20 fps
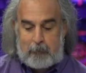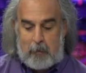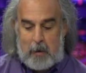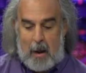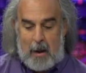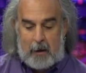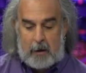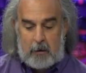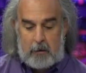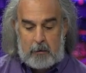
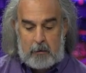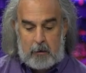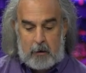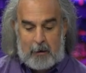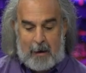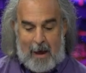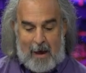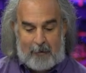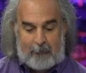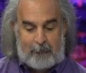I can
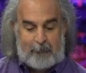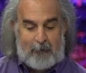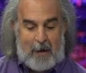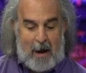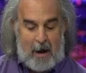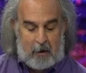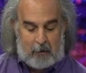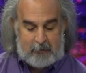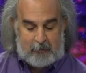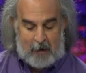look at
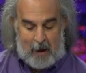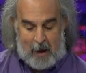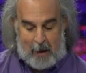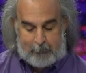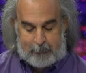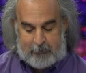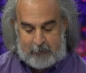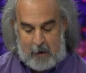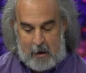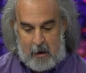file
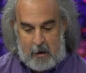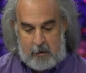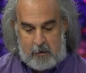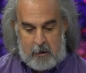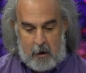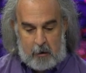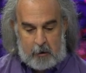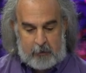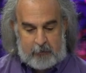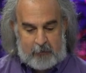types.
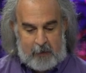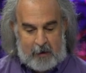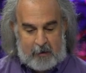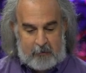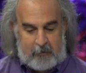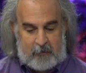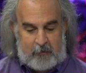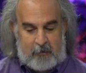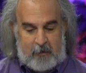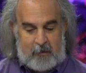Notice I
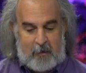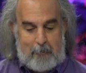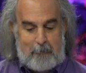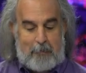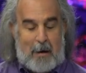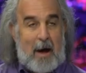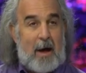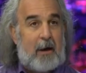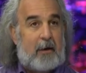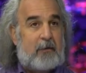could see them
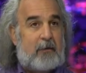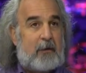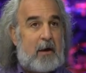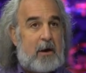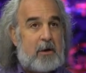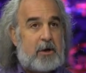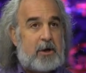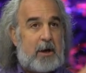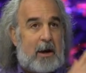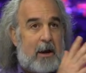by
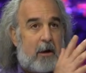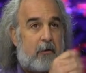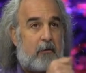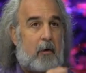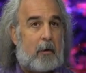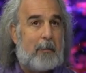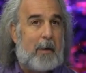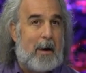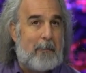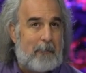extension and
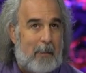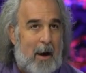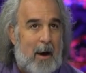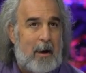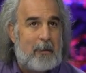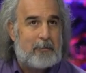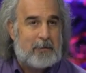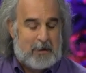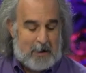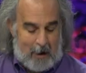or by
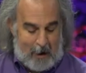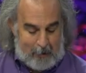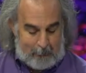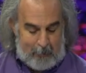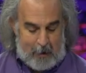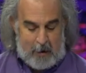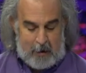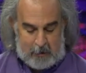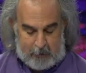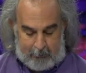MIME type,
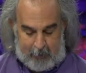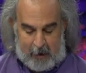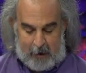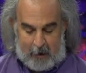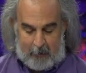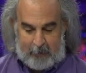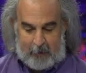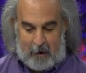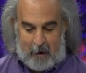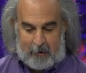depending
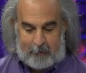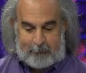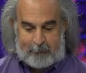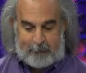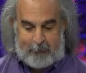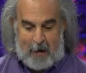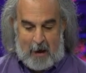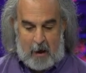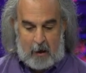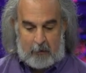on the kind of
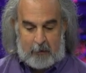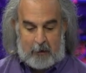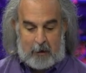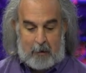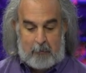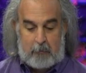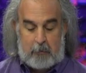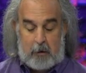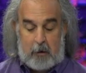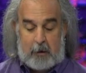file that
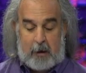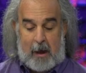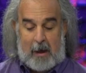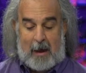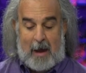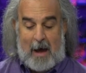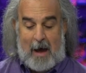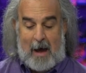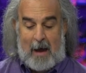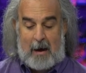I'm looking
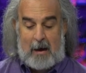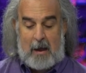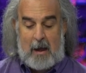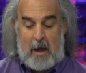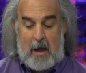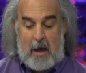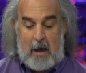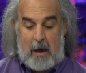at.